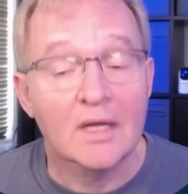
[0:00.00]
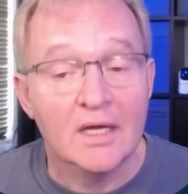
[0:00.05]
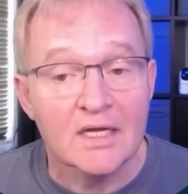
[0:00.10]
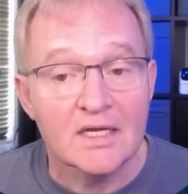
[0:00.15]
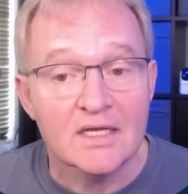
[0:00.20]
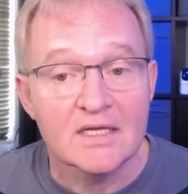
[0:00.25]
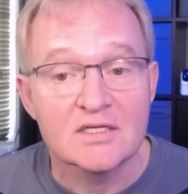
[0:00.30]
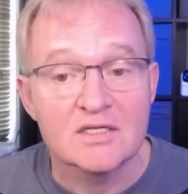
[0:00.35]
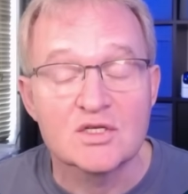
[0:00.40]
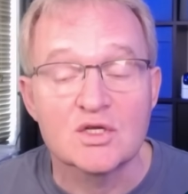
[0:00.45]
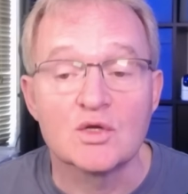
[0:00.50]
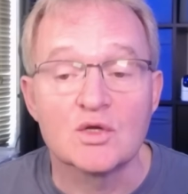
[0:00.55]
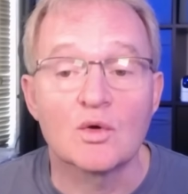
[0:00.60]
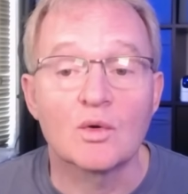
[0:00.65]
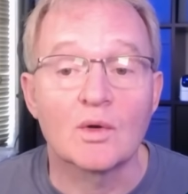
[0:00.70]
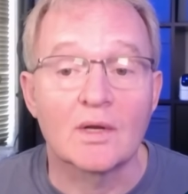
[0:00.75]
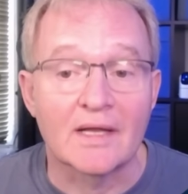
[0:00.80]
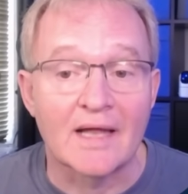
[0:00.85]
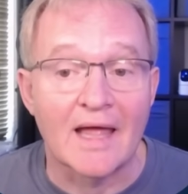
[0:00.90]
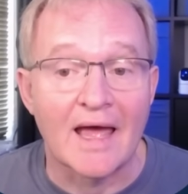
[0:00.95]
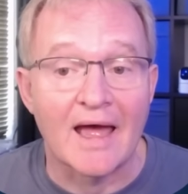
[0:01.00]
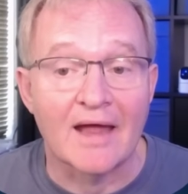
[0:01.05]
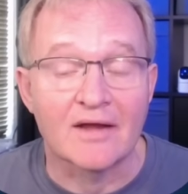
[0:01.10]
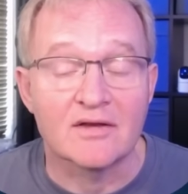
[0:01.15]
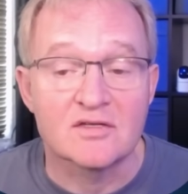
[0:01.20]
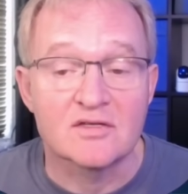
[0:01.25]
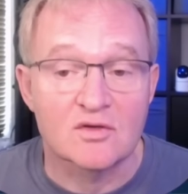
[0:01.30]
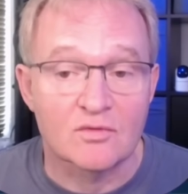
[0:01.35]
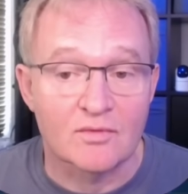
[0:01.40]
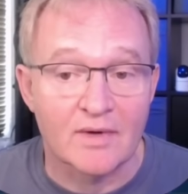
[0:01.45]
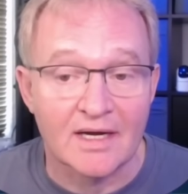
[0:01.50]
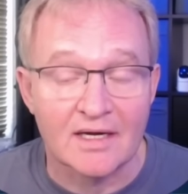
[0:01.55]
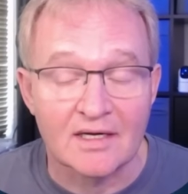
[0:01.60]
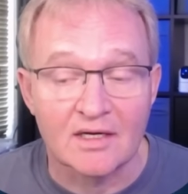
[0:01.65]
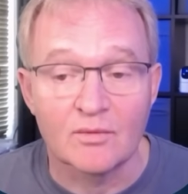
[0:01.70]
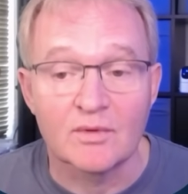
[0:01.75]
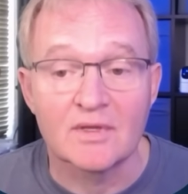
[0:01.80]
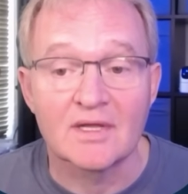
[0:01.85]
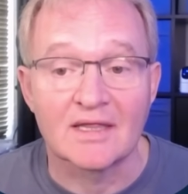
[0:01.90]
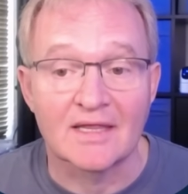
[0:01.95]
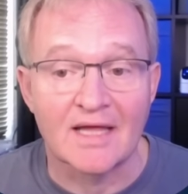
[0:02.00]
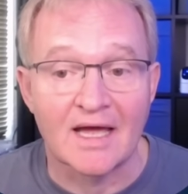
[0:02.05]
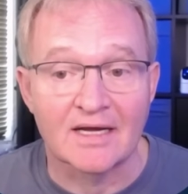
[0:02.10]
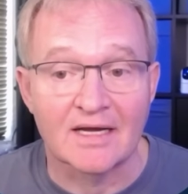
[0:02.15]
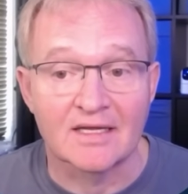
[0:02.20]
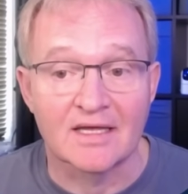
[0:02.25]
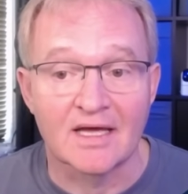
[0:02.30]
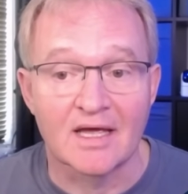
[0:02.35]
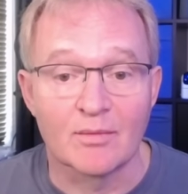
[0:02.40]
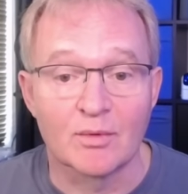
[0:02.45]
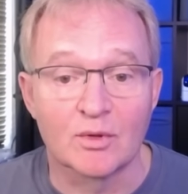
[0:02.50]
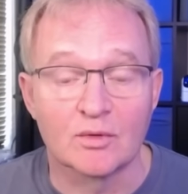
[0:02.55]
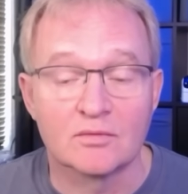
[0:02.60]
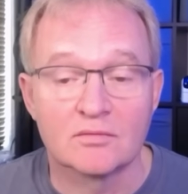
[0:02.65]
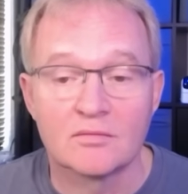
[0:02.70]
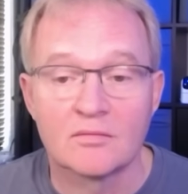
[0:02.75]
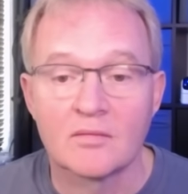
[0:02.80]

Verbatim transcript: it into your LAN directly with a LAN cable.